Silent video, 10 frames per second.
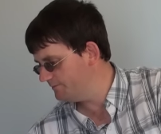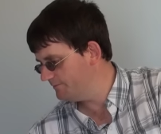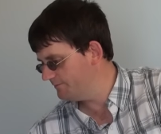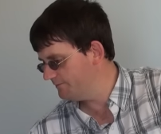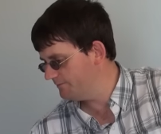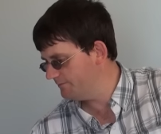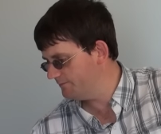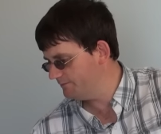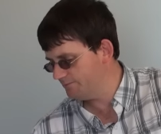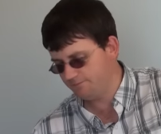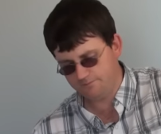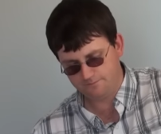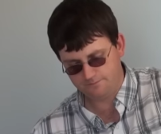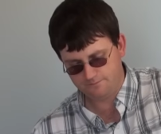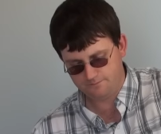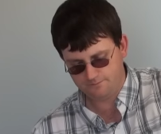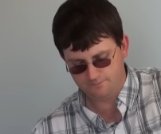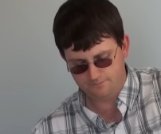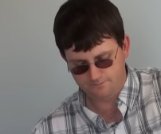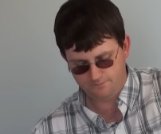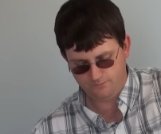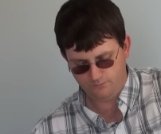Nobody speaks.